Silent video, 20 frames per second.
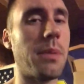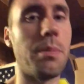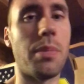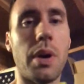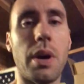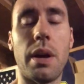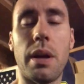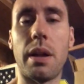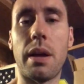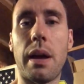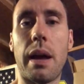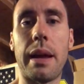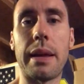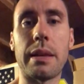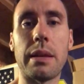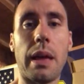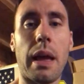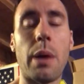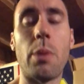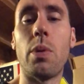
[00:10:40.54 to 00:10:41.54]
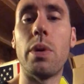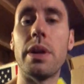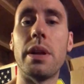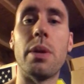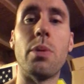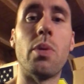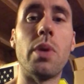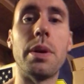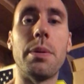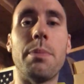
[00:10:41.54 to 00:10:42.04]
But I
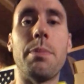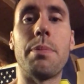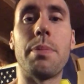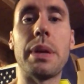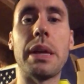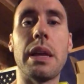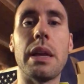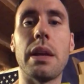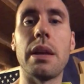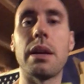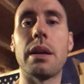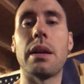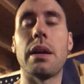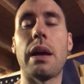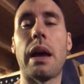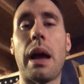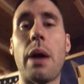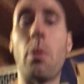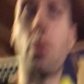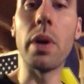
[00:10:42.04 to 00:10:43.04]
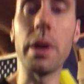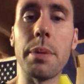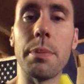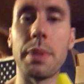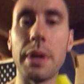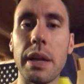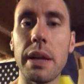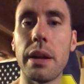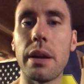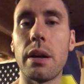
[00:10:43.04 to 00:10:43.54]
wouldn't
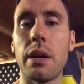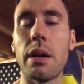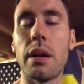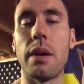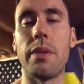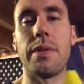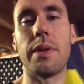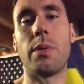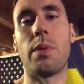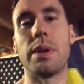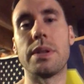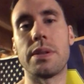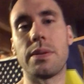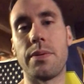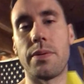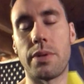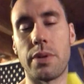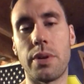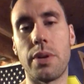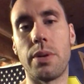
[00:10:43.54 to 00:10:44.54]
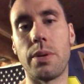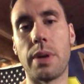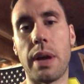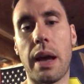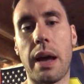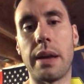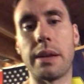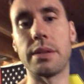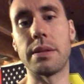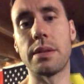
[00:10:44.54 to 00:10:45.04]
be here if it wasn't for you
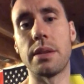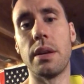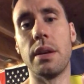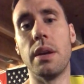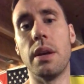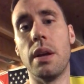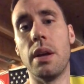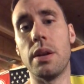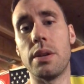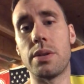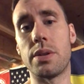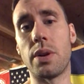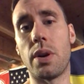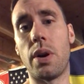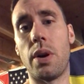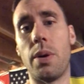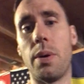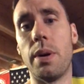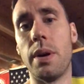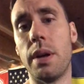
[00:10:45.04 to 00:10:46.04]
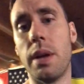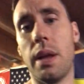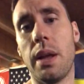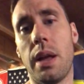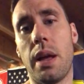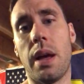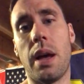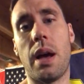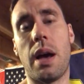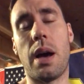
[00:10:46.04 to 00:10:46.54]
guys. So,
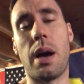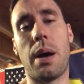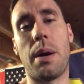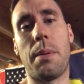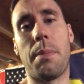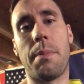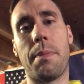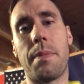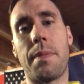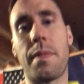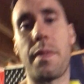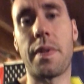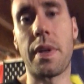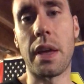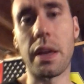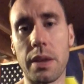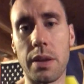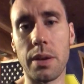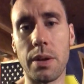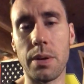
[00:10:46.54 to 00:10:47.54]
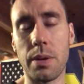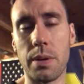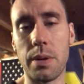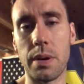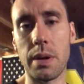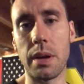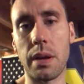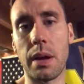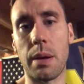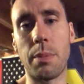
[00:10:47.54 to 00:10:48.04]
thank
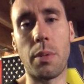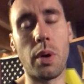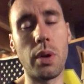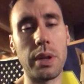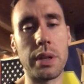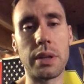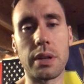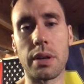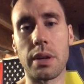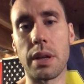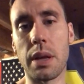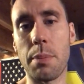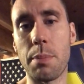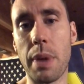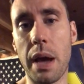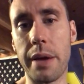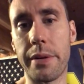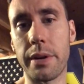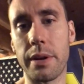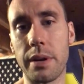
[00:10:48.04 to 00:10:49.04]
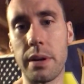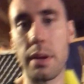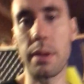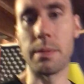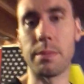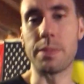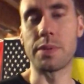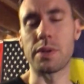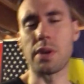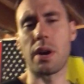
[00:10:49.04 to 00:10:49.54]
you. I'm only gonna get better.
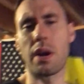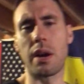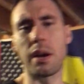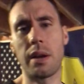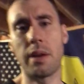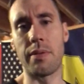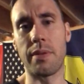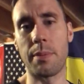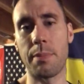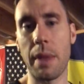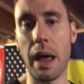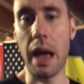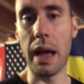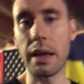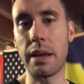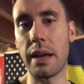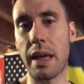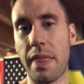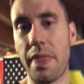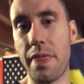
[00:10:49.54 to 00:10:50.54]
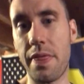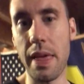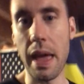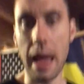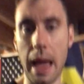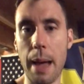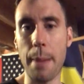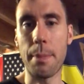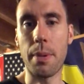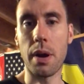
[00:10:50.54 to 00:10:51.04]
I'm sorry if I'm not
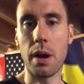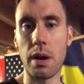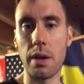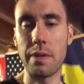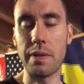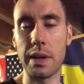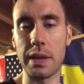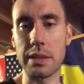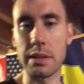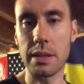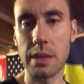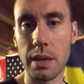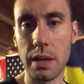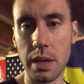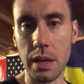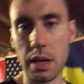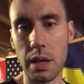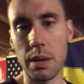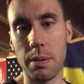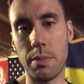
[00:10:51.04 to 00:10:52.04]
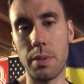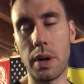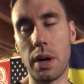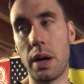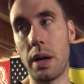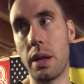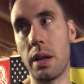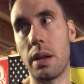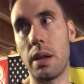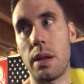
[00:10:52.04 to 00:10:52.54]
that perfect,
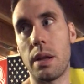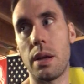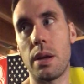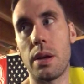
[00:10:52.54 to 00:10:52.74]
but